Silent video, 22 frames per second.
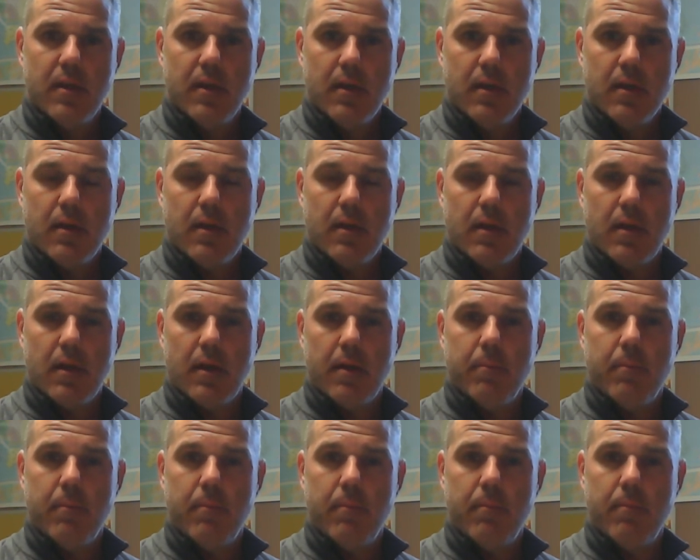
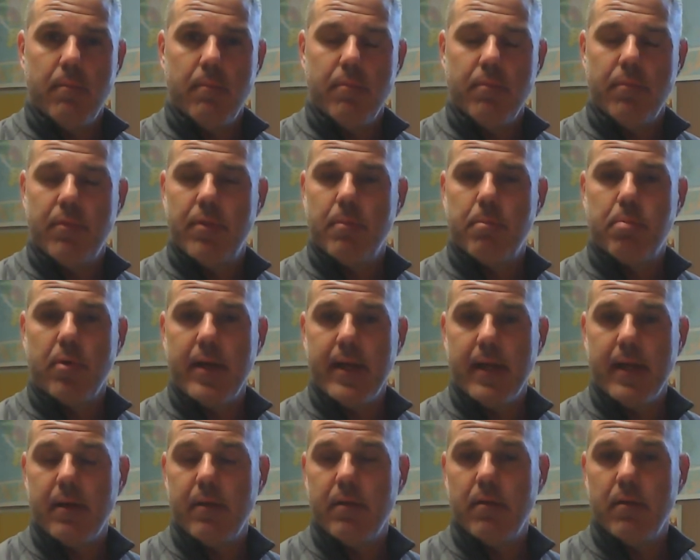the
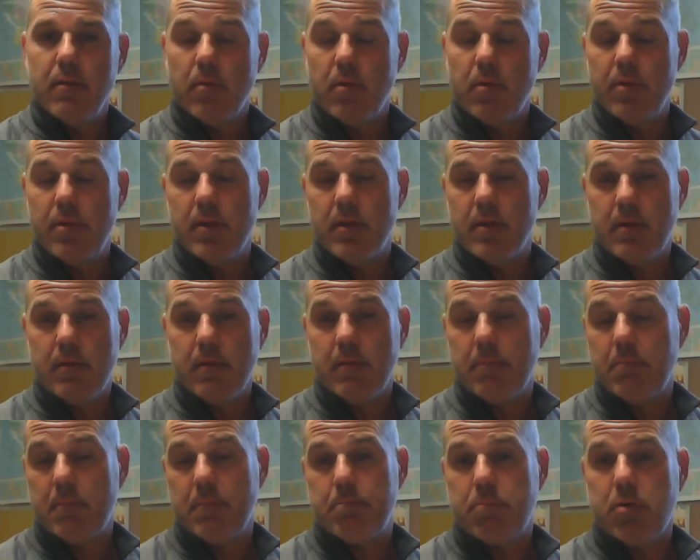brand or the
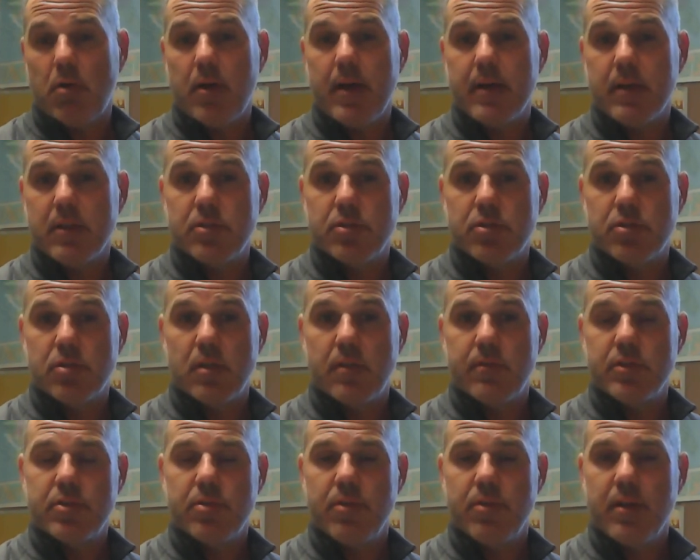product or
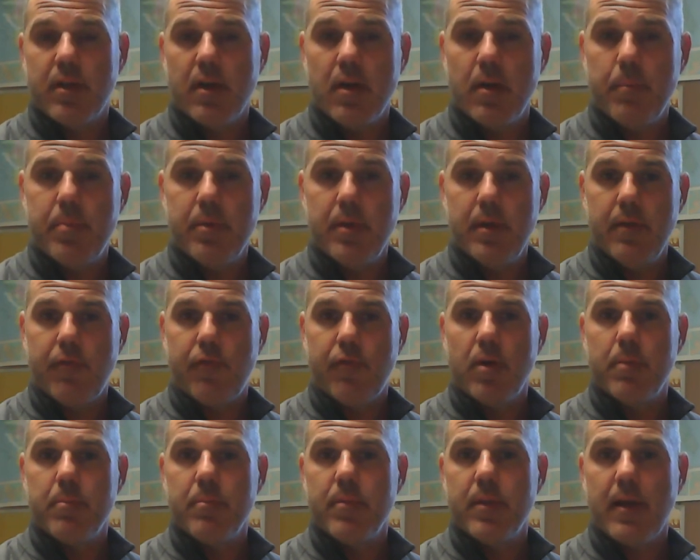service or the company
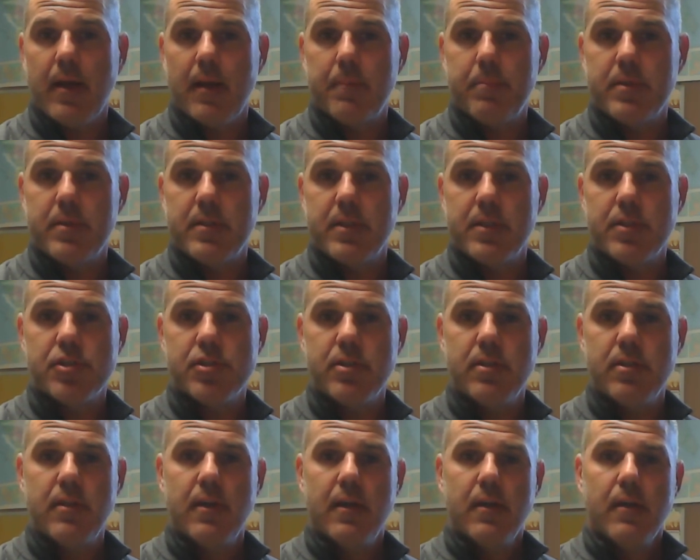from the
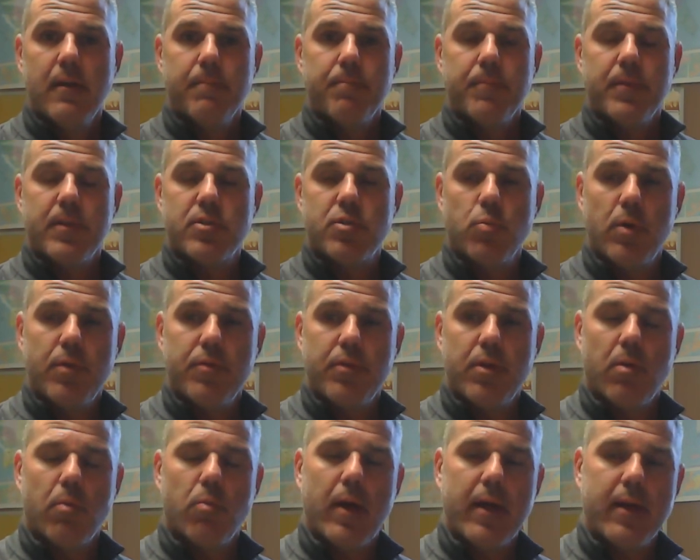competition. It's when
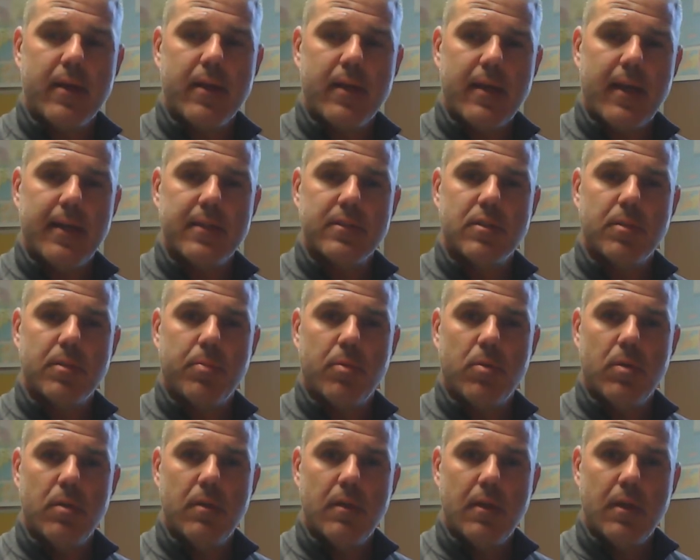they're
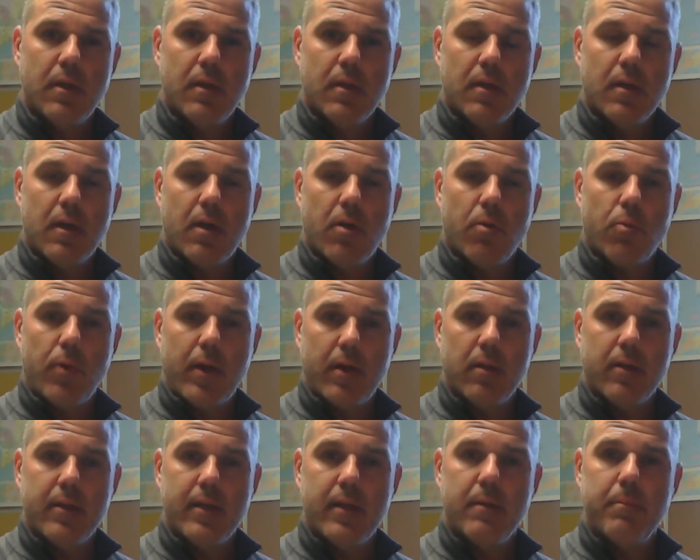recognizable
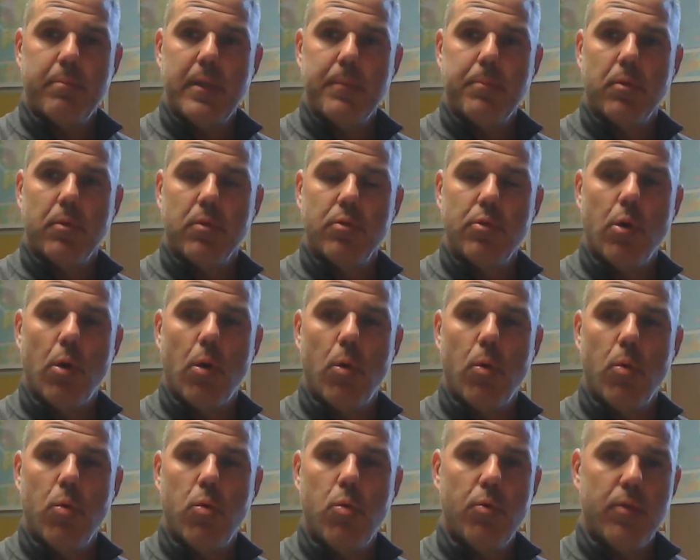readily and people
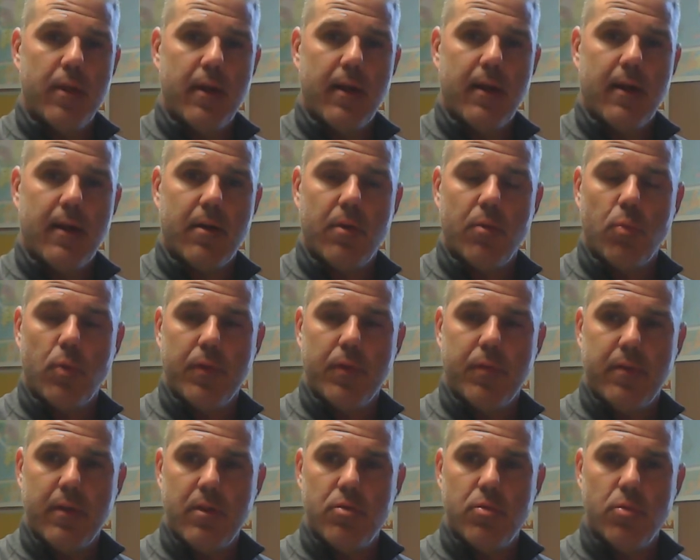know who they are and
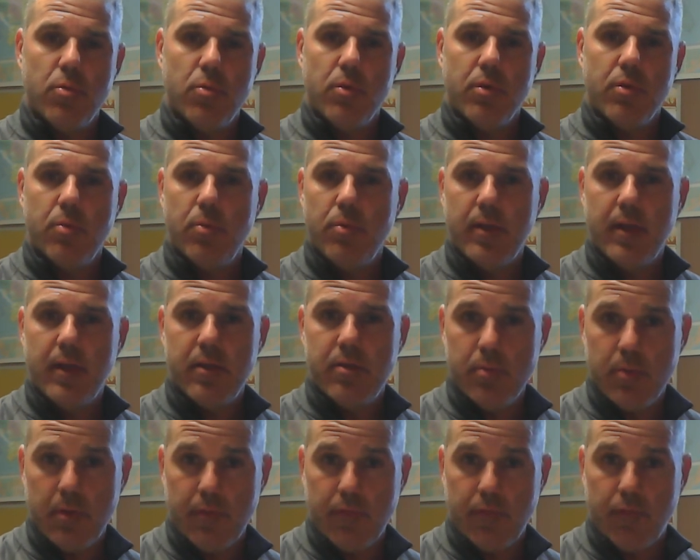what they do and who they
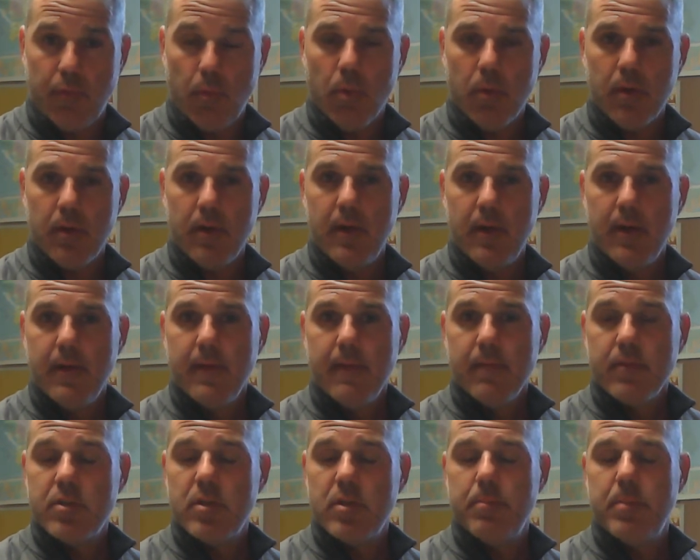do it for.
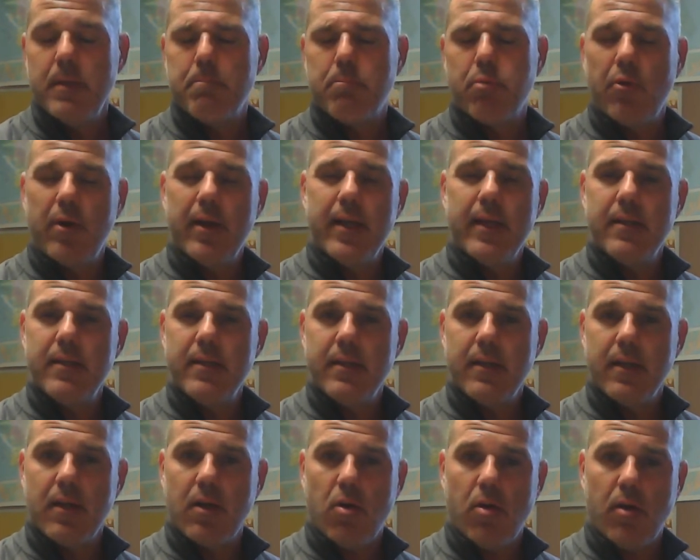To be
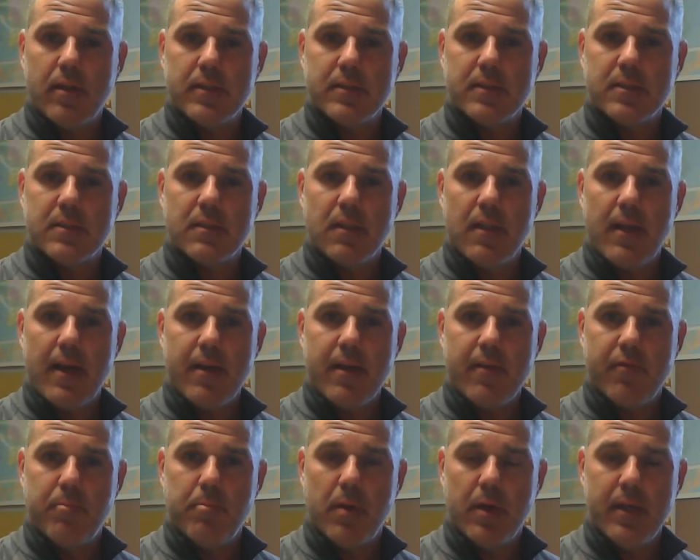branded, it costs a lot
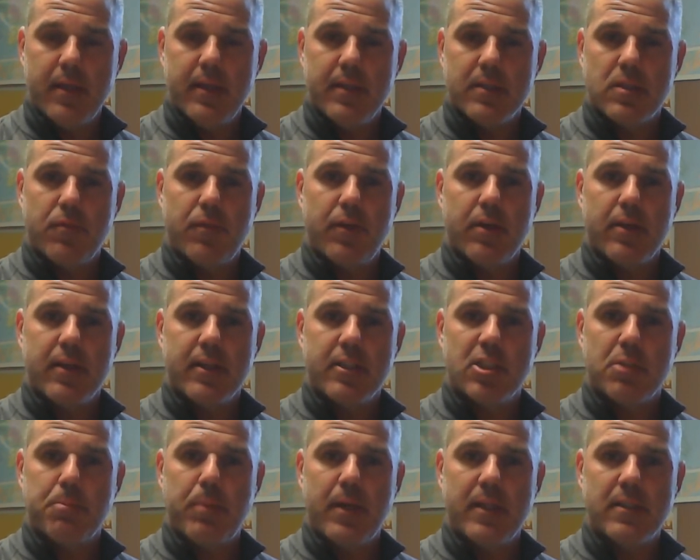of money. It's very
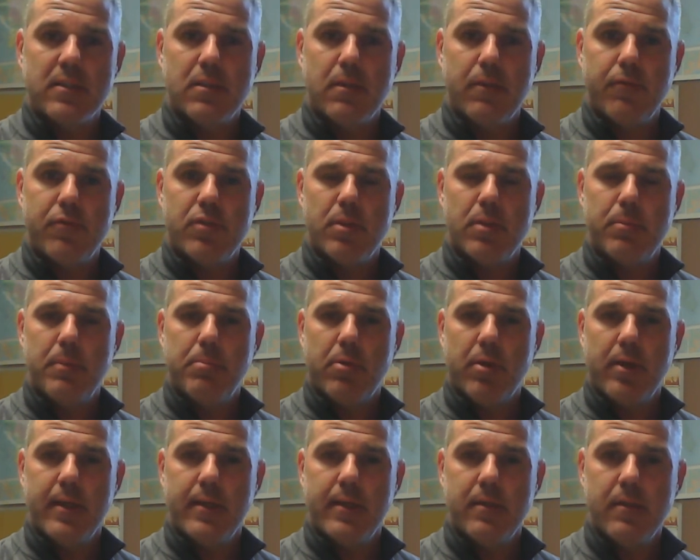expensive to be
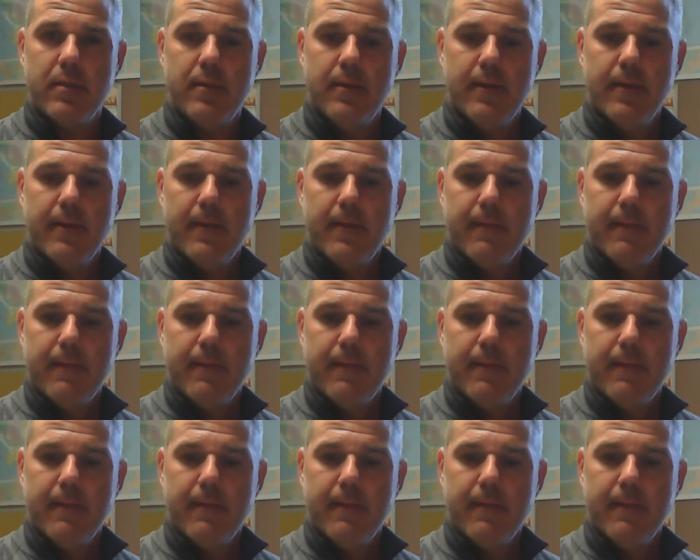branded.